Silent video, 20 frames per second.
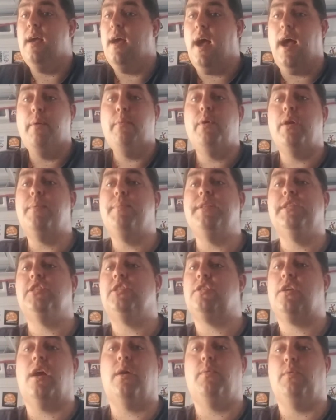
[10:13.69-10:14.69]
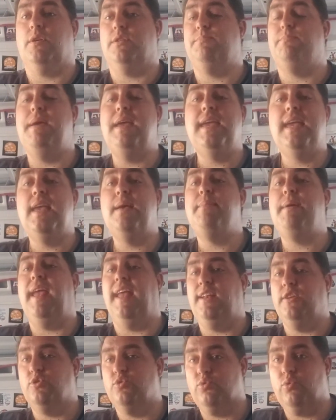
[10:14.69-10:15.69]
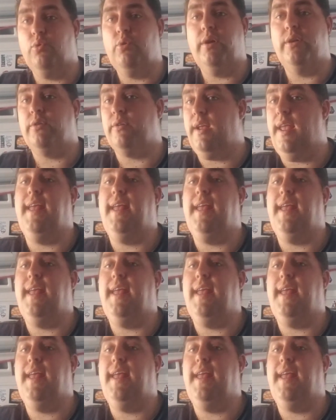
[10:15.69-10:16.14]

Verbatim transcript: I want him in Star Wars. Make him a droid or